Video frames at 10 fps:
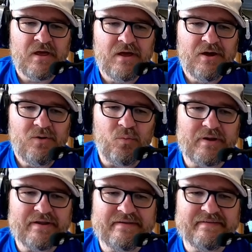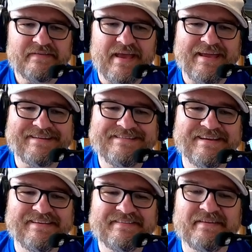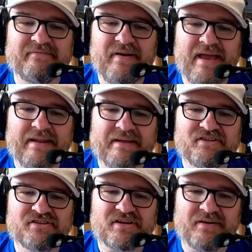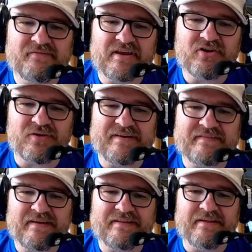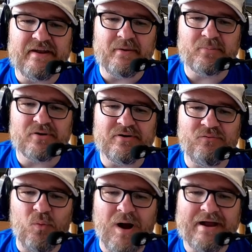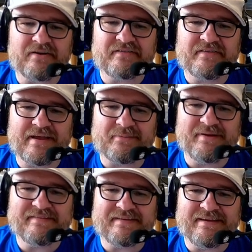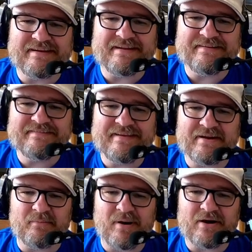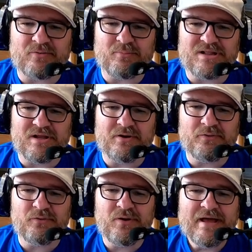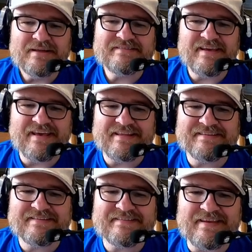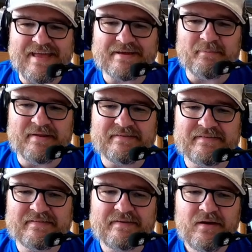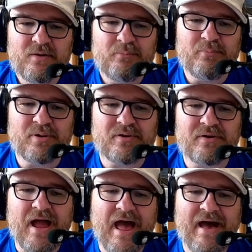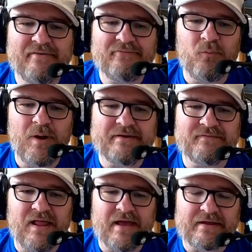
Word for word: What is a disadvantage of decreasing the number of wire segments in an antenna model below 10 segments per half wavelength?